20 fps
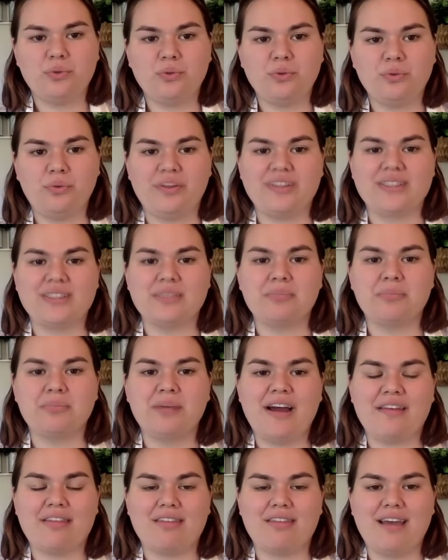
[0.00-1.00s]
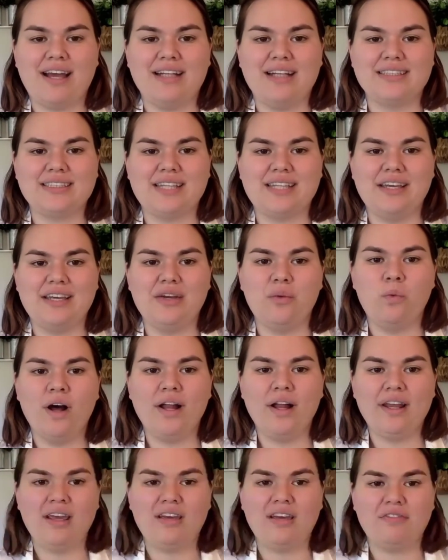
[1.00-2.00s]
With some breath, asking,
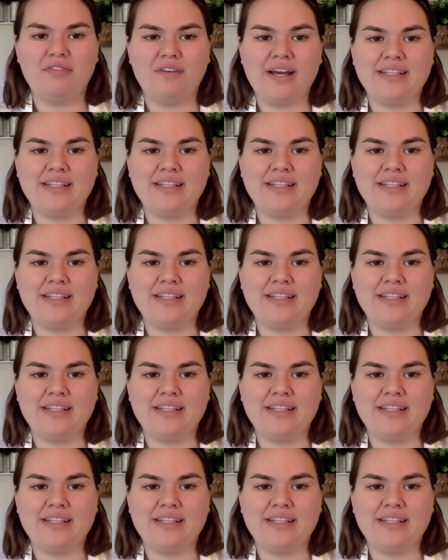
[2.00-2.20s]
what if